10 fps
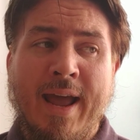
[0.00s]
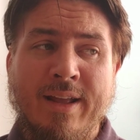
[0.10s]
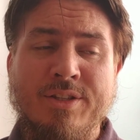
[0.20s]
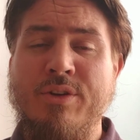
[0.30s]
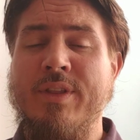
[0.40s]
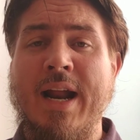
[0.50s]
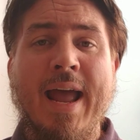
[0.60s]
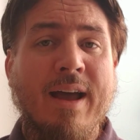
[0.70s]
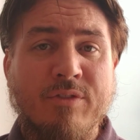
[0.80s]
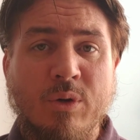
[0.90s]
answer that I
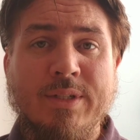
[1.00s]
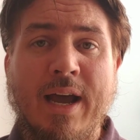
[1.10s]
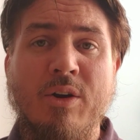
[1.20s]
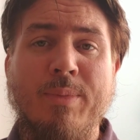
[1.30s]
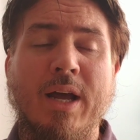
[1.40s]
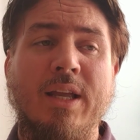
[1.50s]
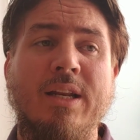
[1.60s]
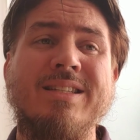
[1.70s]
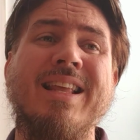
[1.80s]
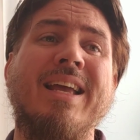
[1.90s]
have no doubt about
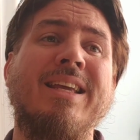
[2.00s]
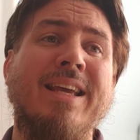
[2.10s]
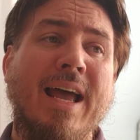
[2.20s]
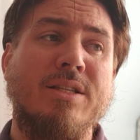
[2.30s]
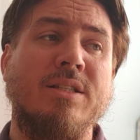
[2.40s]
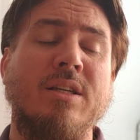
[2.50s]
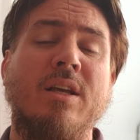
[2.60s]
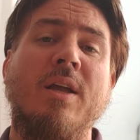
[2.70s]
in is that yes,